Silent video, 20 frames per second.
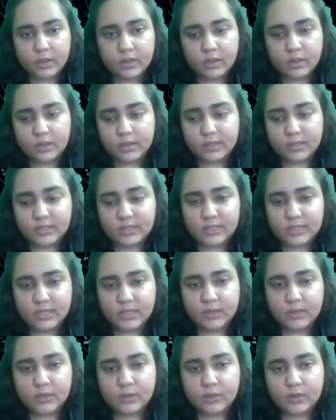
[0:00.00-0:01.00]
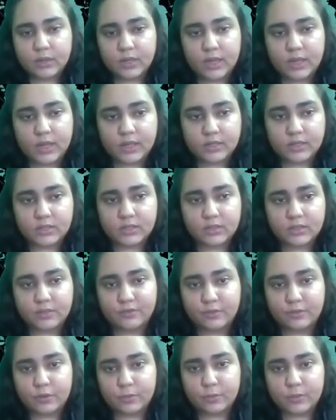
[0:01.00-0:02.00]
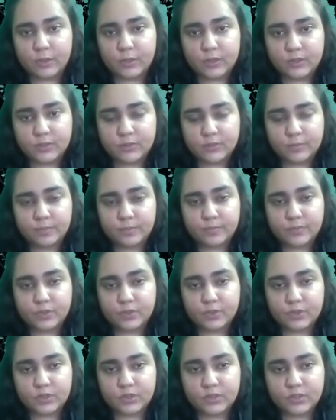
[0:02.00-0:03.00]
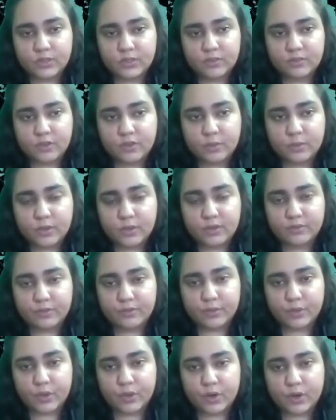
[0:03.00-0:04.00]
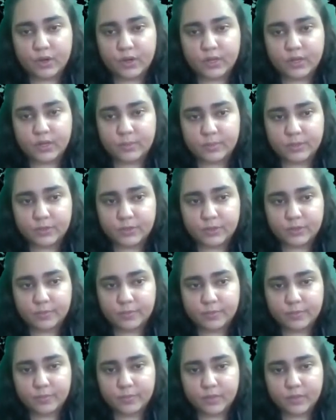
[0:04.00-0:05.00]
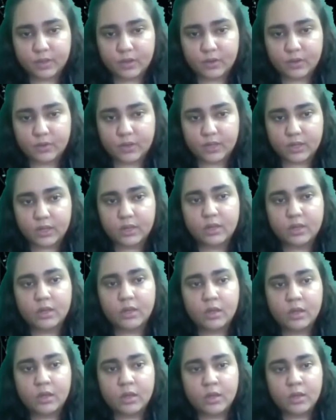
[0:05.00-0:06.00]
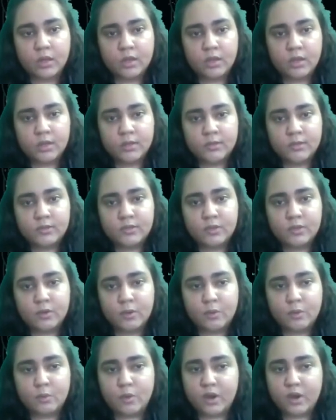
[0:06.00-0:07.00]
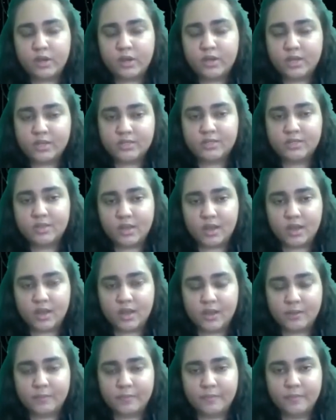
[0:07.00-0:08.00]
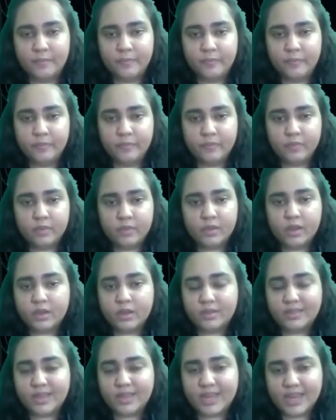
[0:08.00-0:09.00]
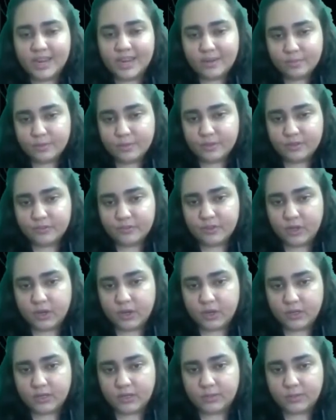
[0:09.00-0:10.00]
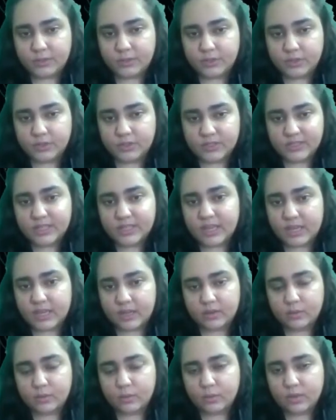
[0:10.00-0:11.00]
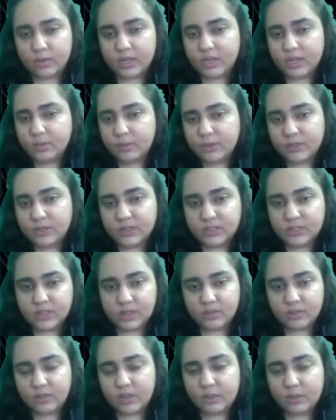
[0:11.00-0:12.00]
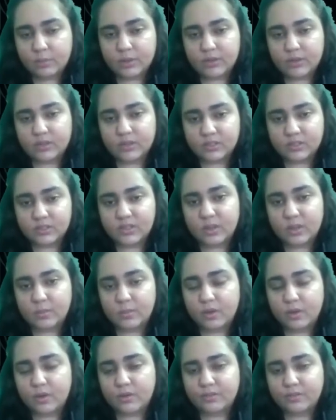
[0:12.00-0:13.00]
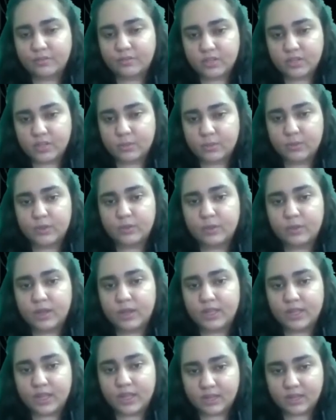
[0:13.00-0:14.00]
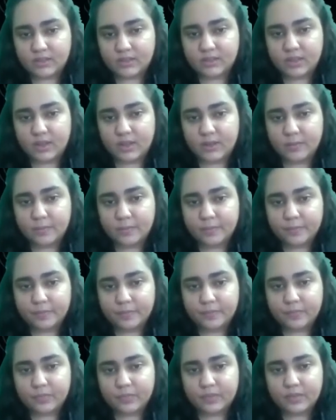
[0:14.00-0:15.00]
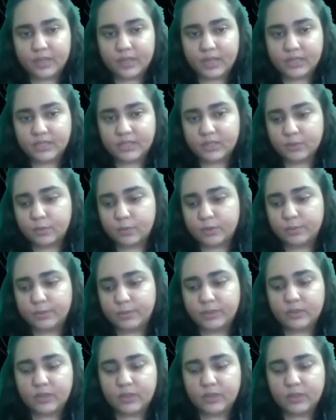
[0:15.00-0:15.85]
Let's take a look at the formulas. So this is the formula for the hard limiter. Okay. So what does the input of the hard limiter say? Input is nothing but the sum of wi xi. That would be the